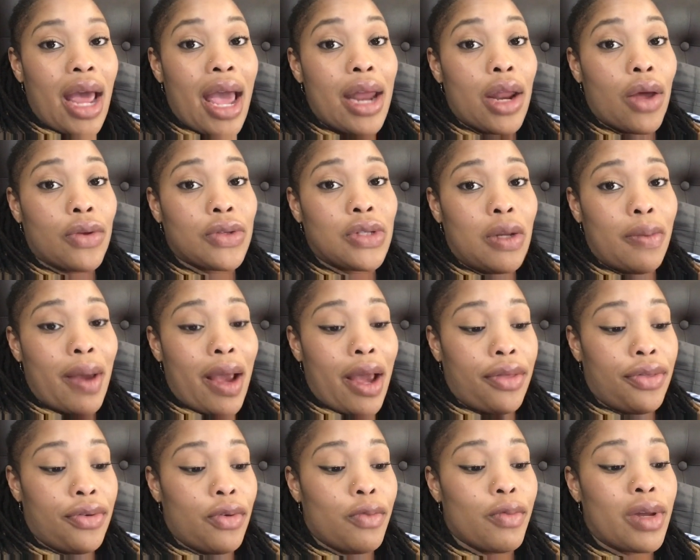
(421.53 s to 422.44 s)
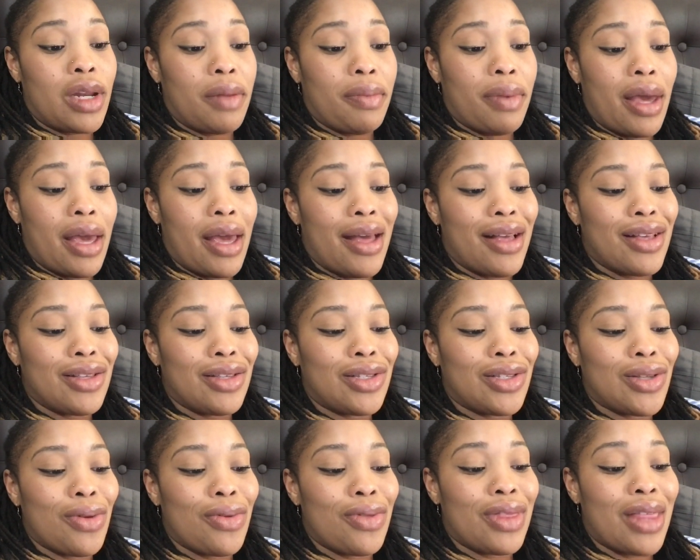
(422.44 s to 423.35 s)
I had to go to the bathroom really bad.
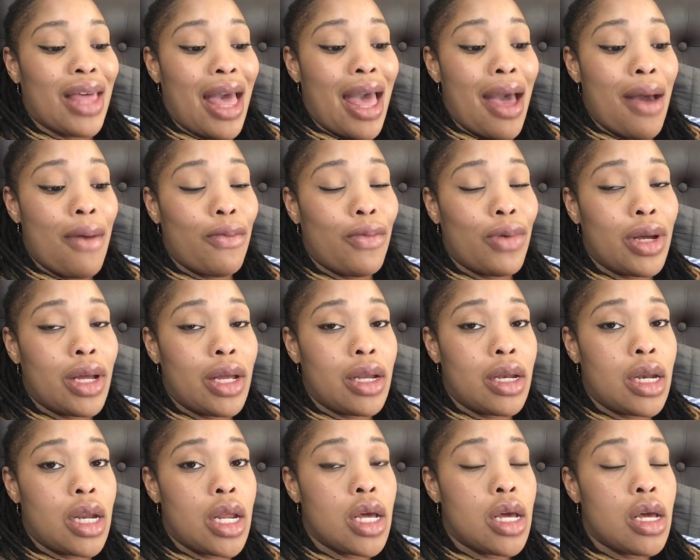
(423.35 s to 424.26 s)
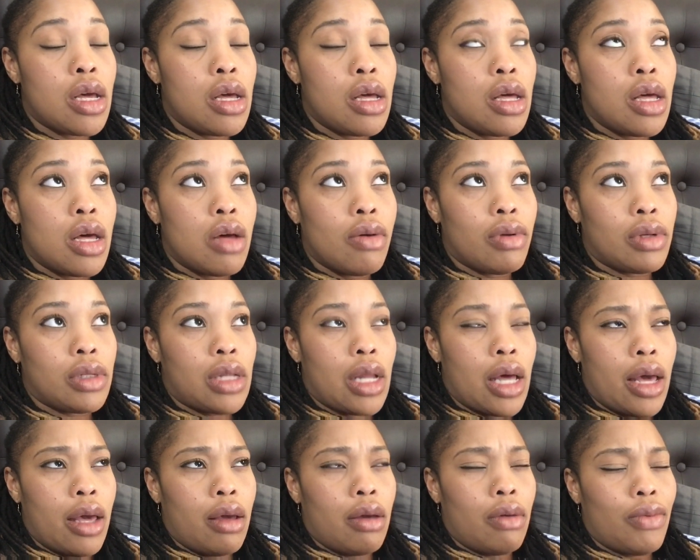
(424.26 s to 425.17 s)
So that one was
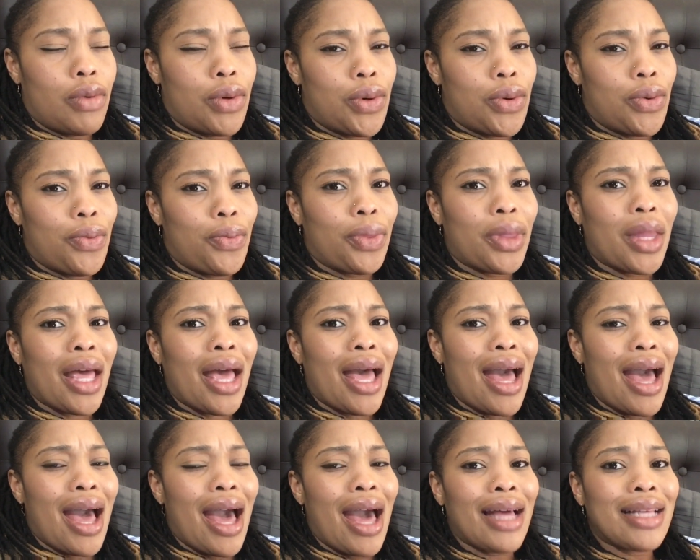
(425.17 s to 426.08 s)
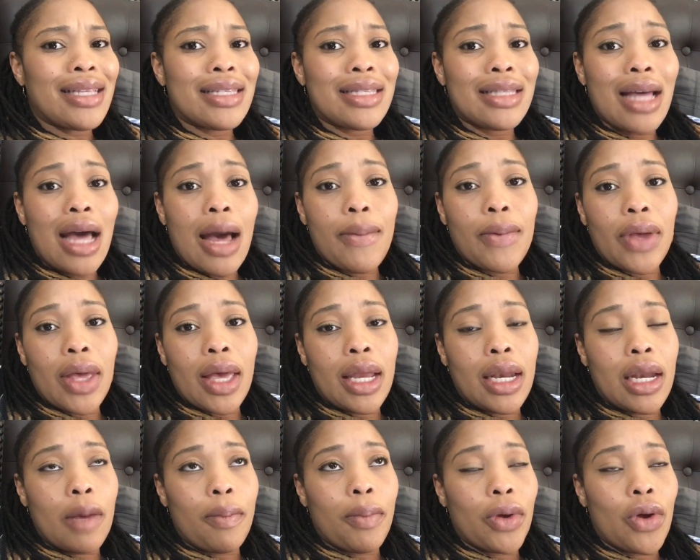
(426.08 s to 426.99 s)
like, whoa. I stopped
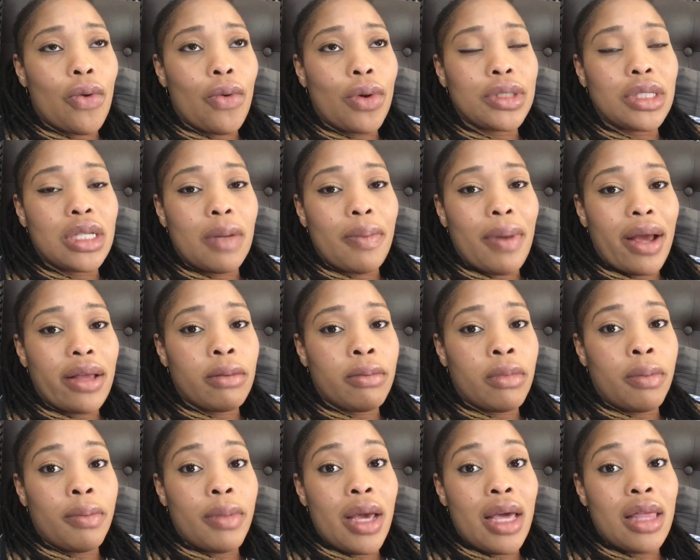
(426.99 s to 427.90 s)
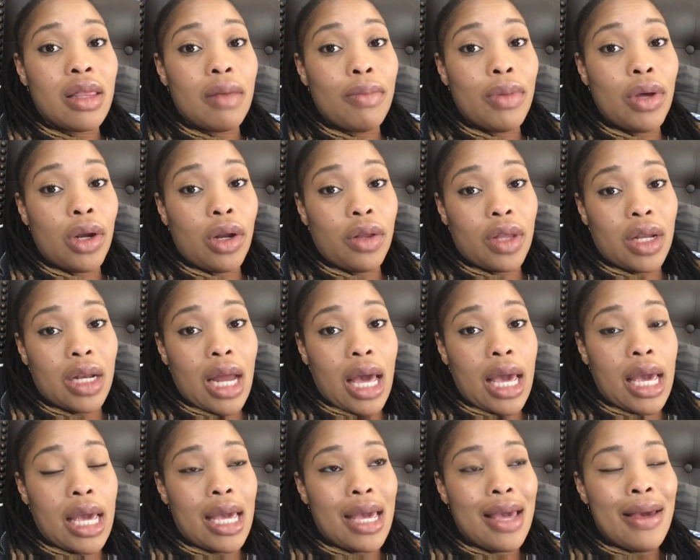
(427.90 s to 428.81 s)
getting up and going to the bathroom in the middle of the
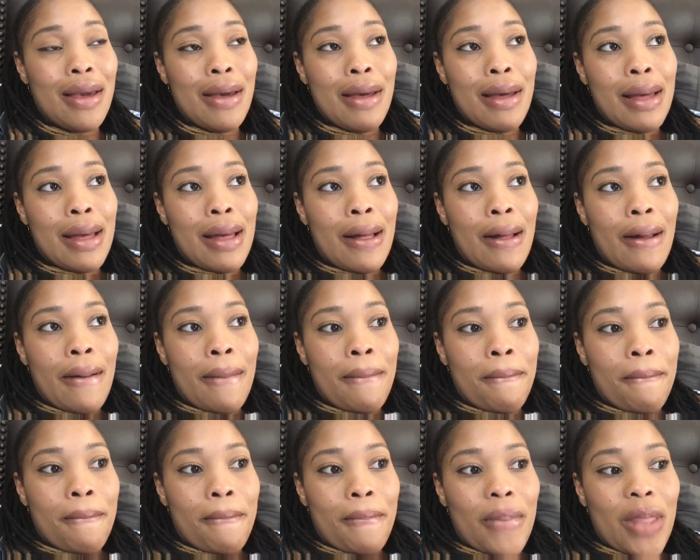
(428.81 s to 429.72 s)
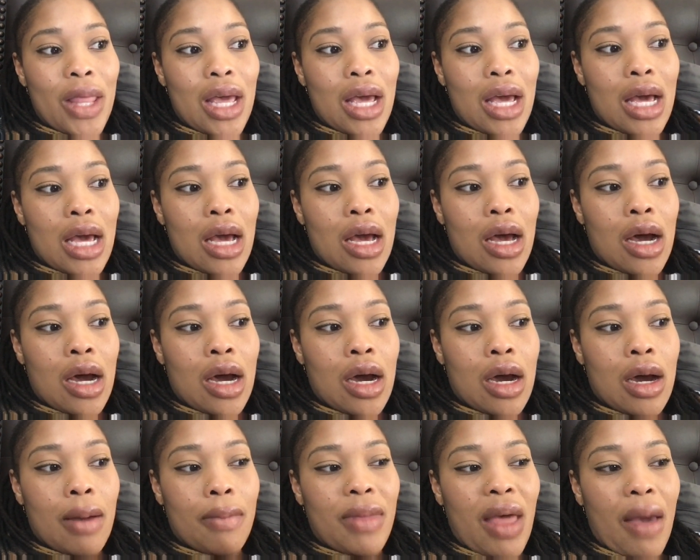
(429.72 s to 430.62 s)
night.
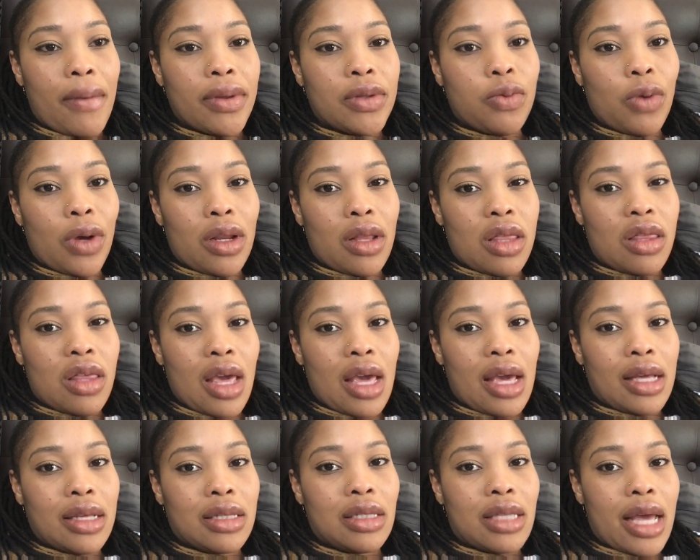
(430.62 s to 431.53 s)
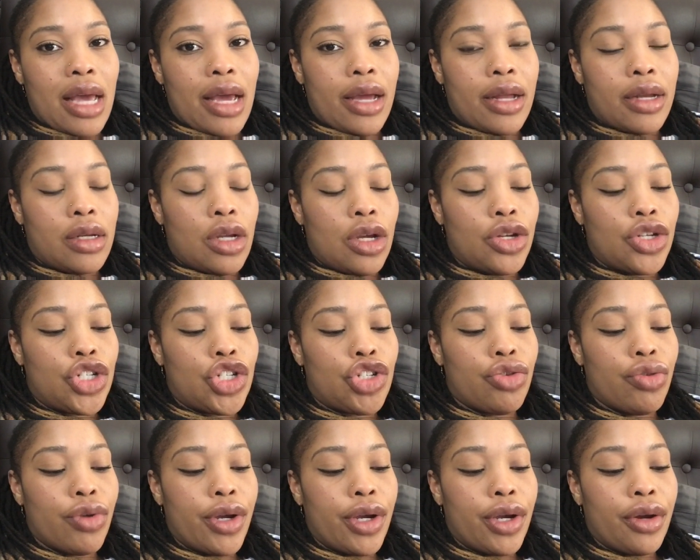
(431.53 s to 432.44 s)
That was one of the things that
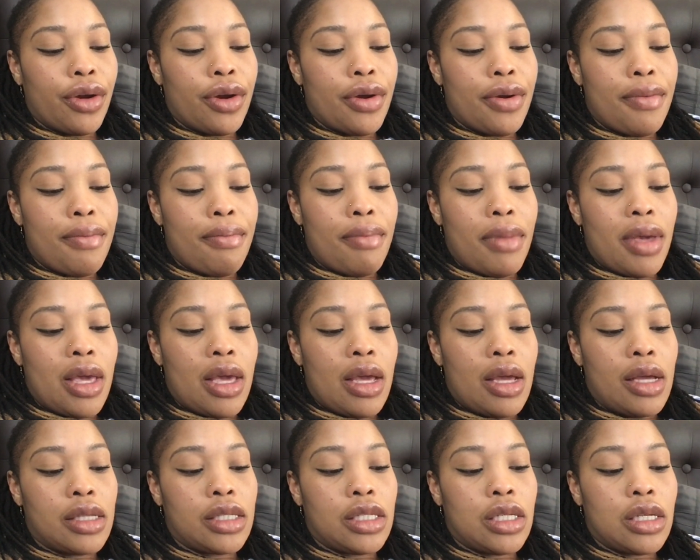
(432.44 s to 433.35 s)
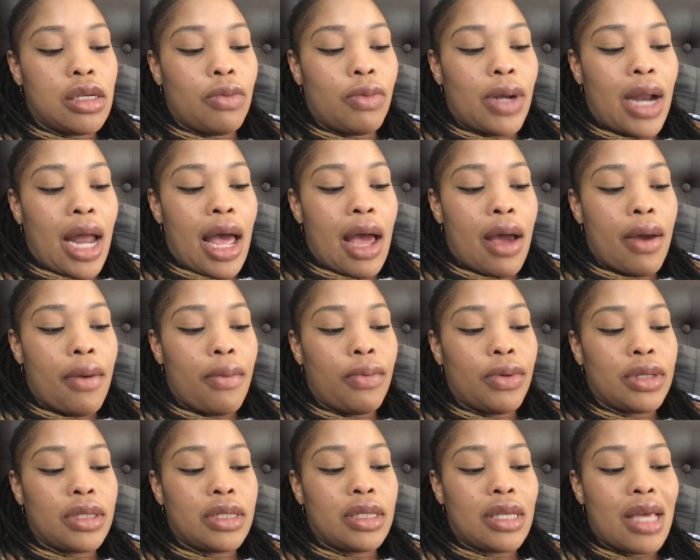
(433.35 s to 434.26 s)
triggered me to when I
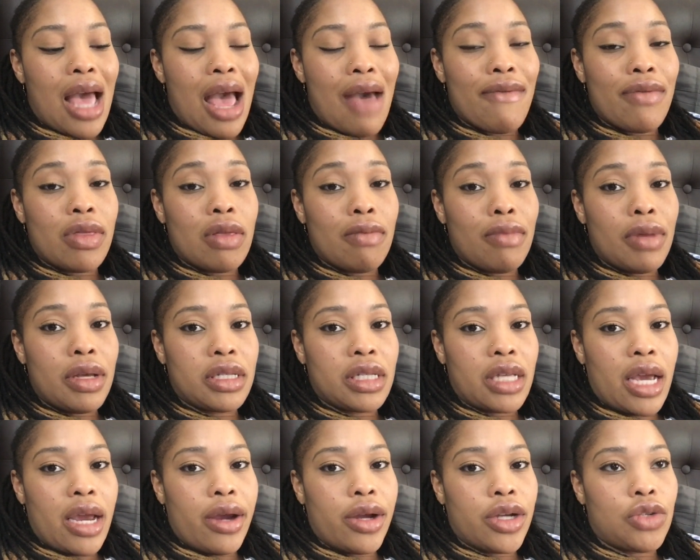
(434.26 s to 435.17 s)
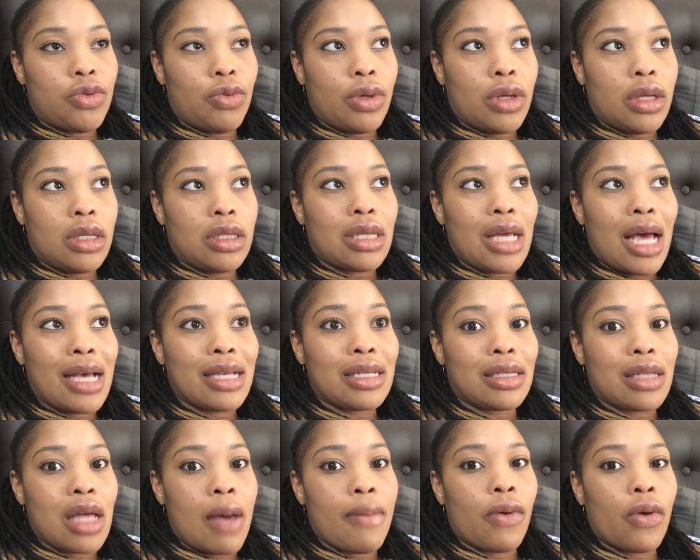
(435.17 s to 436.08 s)
was having the miscarriage, was I
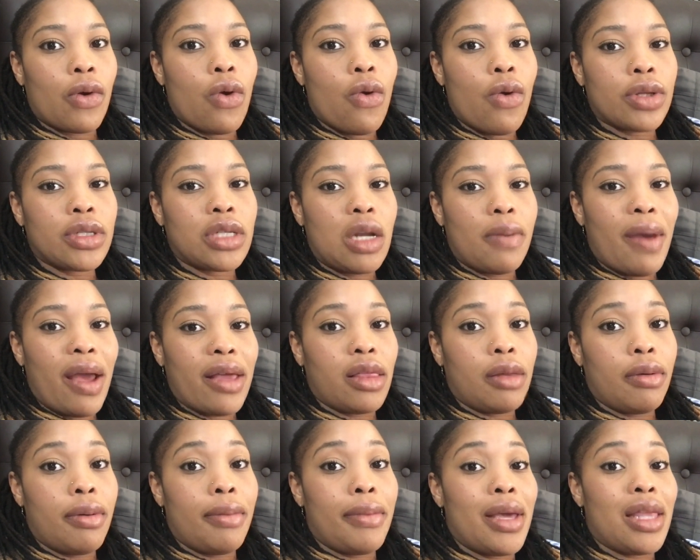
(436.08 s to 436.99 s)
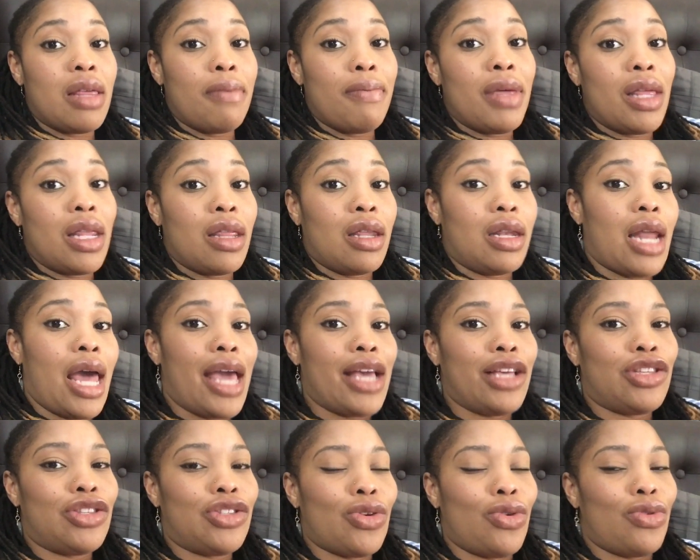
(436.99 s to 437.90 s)
stopped going to the bathroom in the middle of the
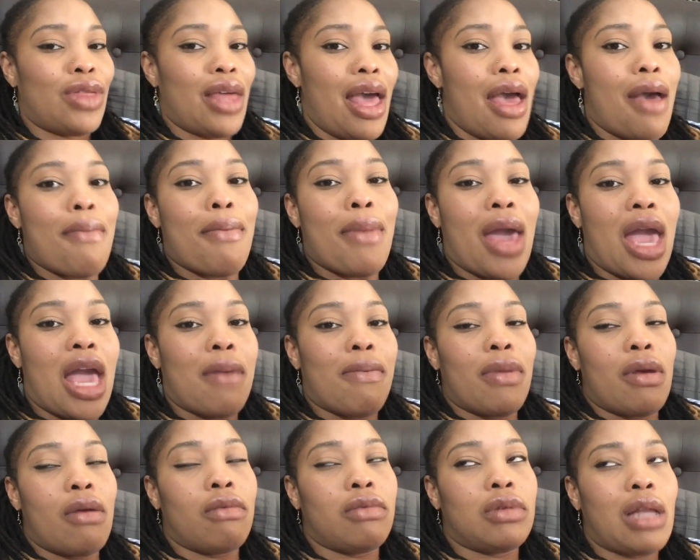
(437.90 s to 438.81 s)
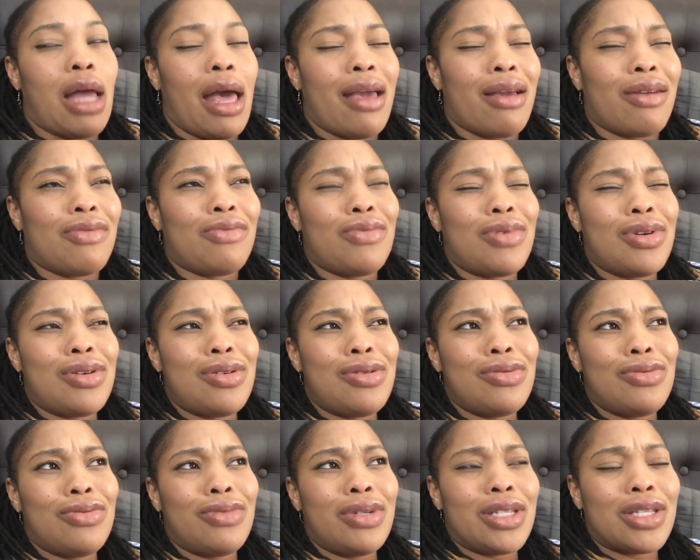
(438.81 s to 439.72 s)
night. So that made me like,
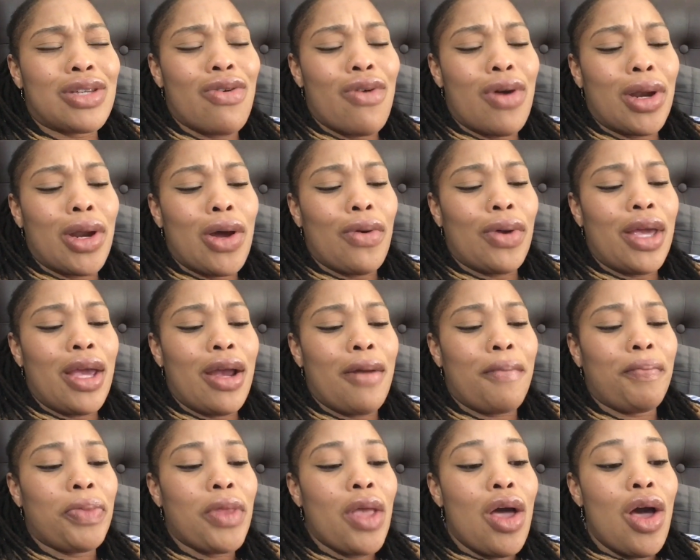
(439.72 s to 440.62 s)
whoa, what's going on here?